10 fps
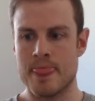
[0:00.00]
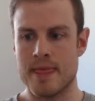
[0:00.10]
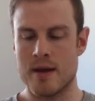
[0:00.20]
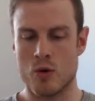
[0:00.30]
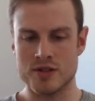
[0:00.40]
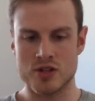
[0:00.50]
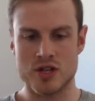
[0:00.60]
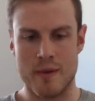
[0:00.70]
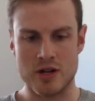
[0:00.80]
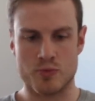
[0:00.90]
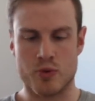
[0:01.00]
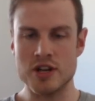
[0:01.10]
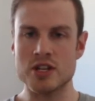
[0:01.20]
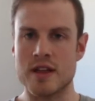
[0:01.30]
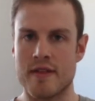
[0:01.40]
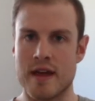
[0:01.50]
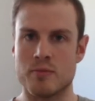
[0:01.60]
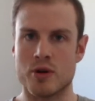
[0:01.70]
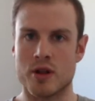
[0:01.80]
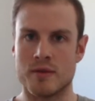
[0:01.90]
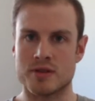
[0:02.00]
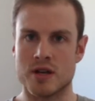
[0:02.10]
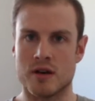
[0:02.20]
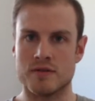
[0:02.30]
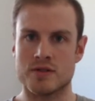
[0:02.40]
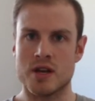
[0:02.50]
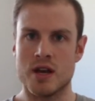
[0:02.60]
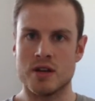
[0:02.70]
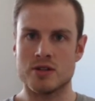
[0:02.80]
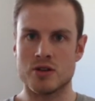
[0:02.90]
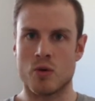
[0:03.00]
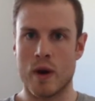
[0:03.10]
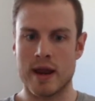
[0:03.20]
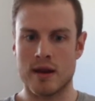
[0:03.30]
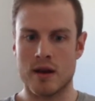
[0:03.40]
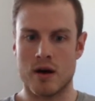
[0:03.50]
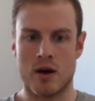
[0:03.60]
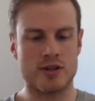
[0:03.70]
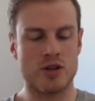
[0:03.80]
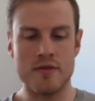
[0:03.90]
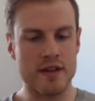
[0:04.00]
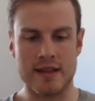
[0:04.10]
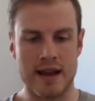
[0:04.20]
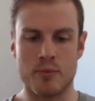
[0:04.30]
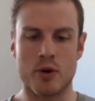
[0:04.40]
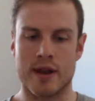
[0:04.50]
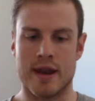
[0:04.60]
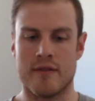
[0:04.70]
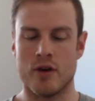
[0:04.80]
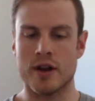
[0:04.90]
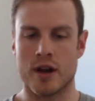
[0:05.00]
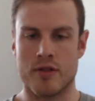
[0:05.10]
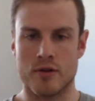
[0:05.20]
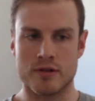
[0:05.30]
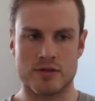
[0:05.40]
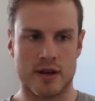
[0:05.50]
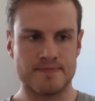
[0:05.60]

It wasn't so much pressure that they'd put on themselves to win. I don't think they'd put enough on it. I thought it was like,